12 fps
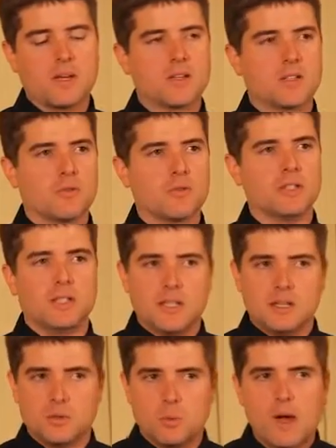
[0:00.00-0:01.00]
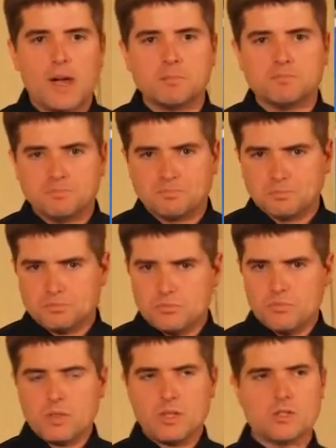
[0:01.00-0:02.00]
because I really needed a way
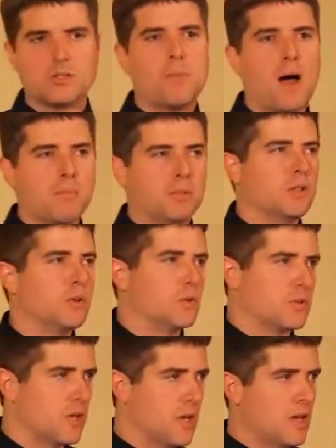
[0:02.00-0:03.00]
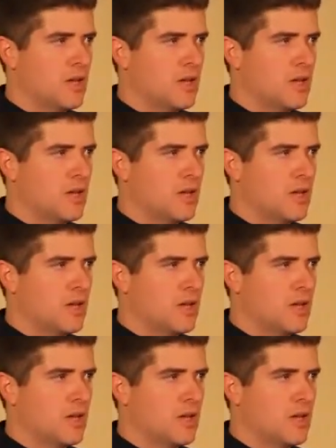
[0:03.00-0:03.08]
to pop balloons,